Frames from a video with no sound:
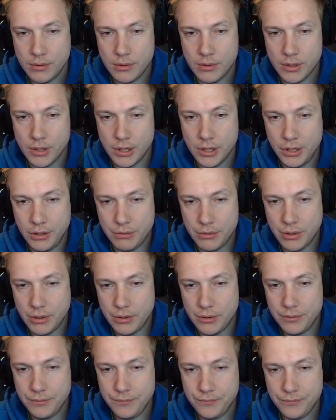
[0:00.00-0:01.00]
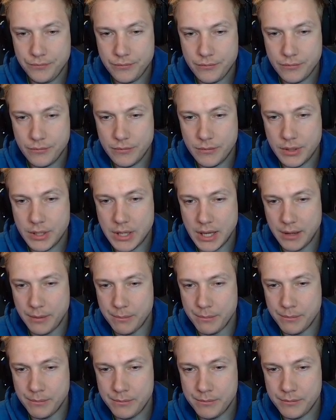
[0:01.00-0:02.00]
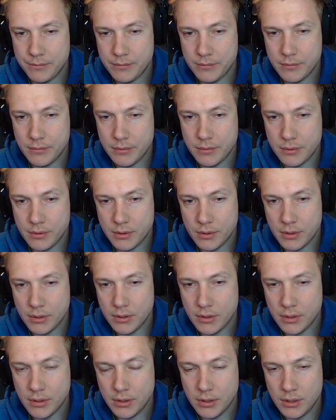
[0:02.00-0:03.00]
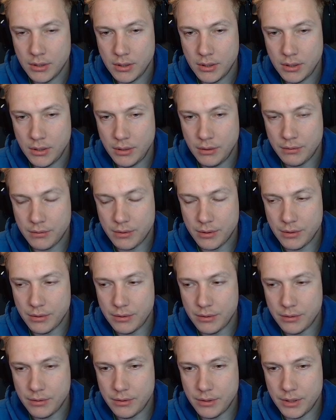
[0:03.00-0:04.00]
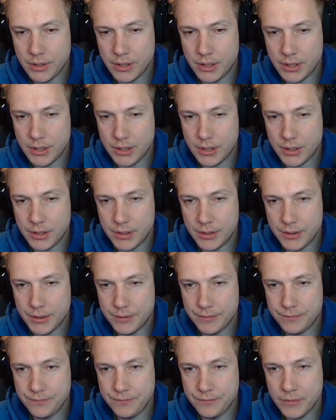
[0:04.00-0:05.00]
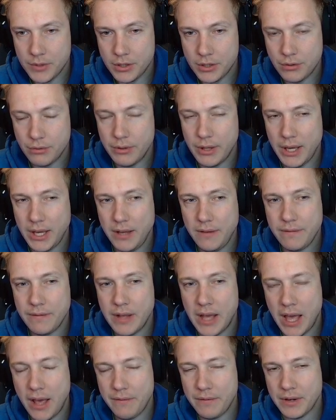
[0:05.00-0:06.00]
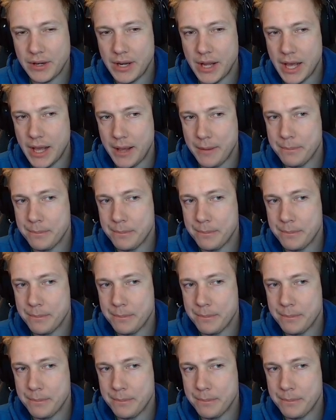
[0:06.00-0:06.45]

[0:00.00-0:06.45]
Hero. Name. Hero. Do they even have a name?